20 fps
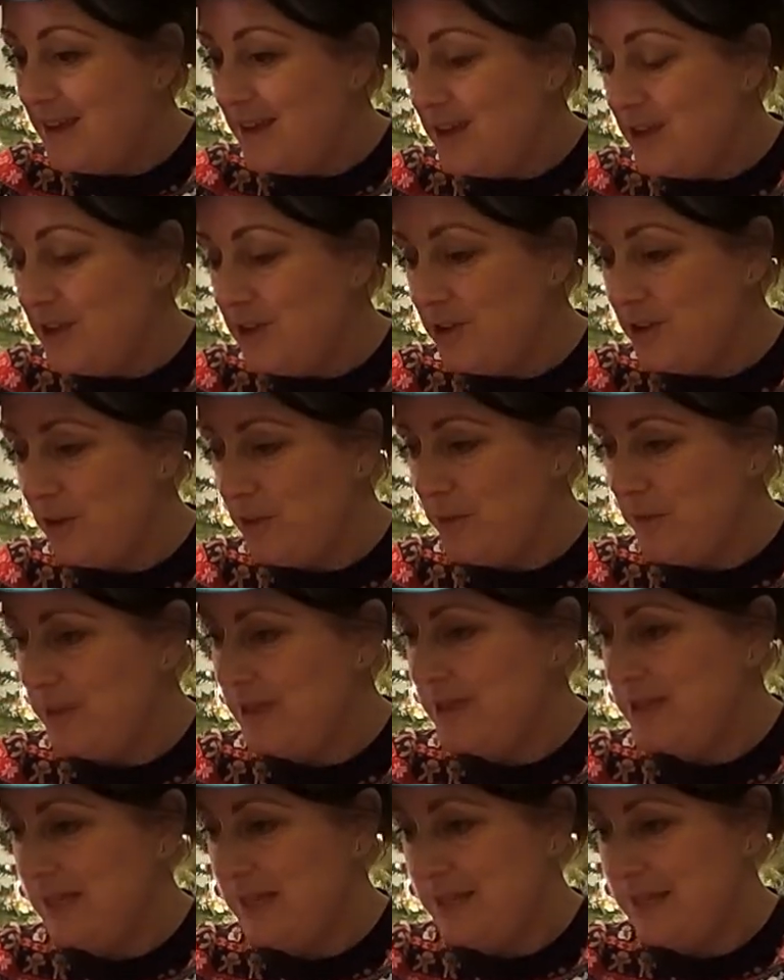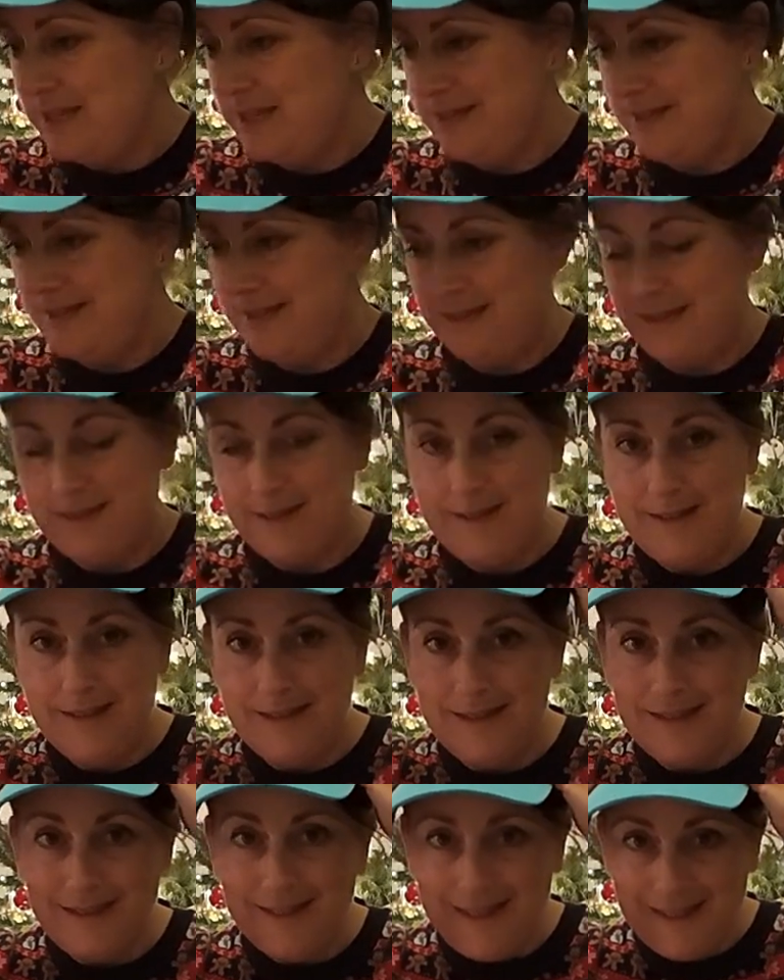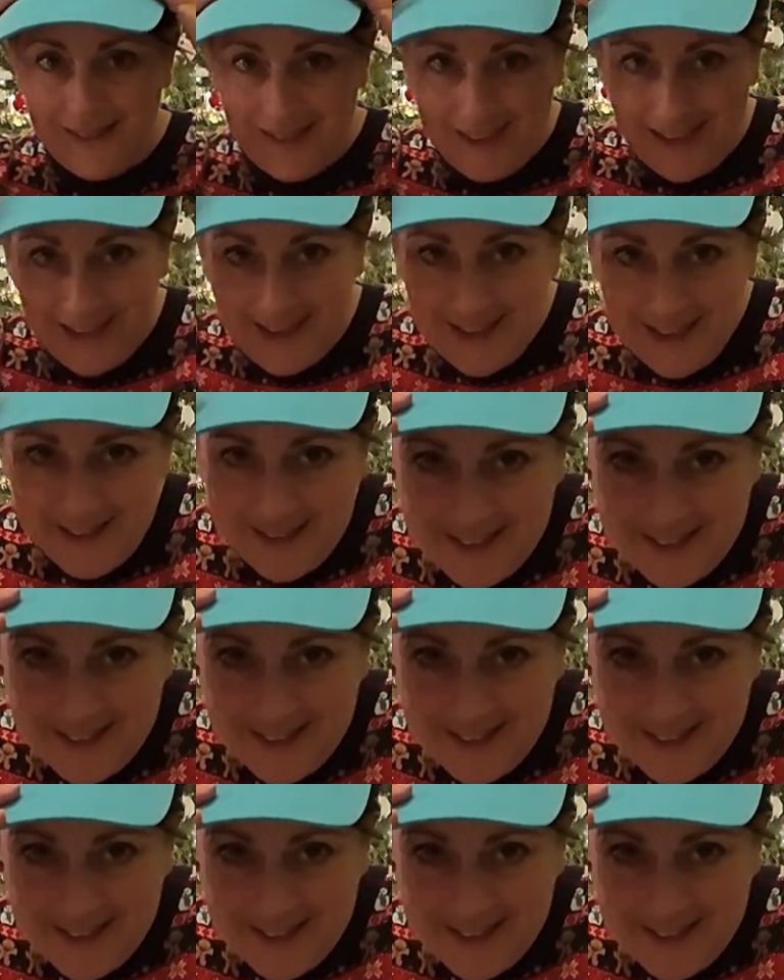you'll know what this is. Yeah.